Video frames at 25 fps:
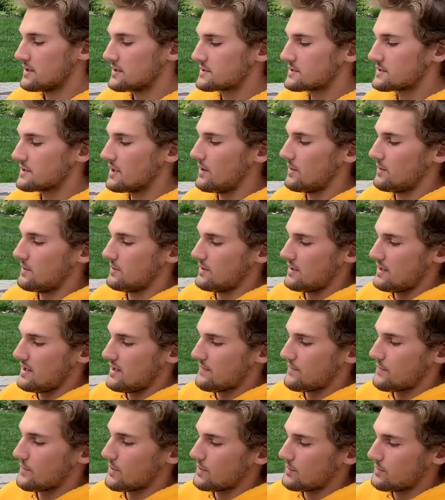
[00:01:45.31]
So
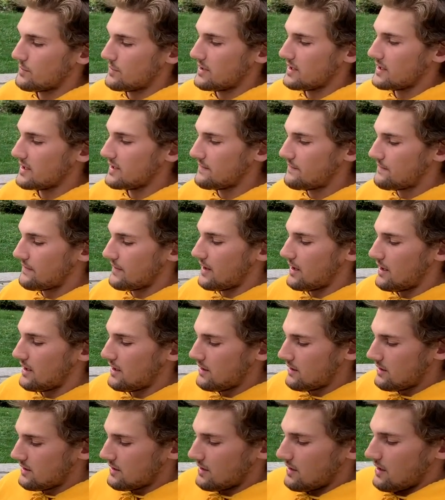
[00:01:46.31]
if we're really far
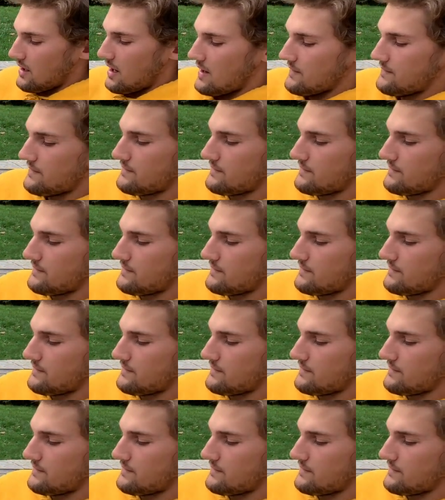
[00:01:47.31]
off